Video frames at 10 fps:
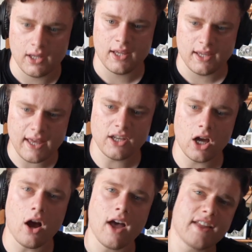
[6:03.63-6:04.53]
Yeah,
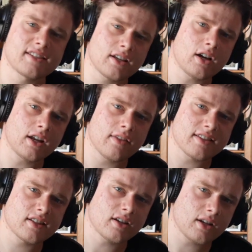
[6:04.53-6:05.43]
no, that's the kind
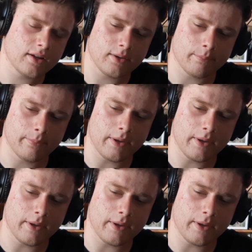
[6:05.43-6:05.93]
of